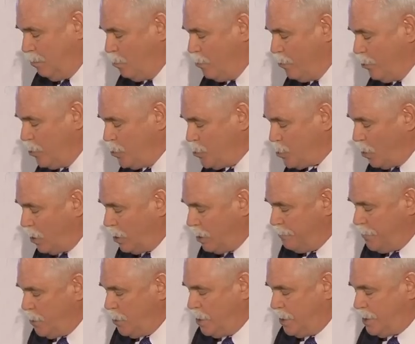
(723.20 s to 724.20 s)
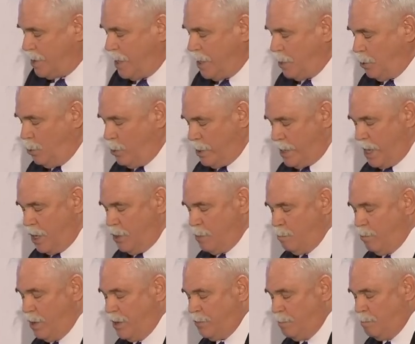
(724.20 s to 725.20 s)
would urge all of you to take a look at
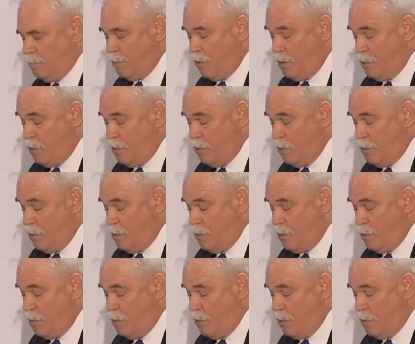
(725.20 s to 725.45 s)
your present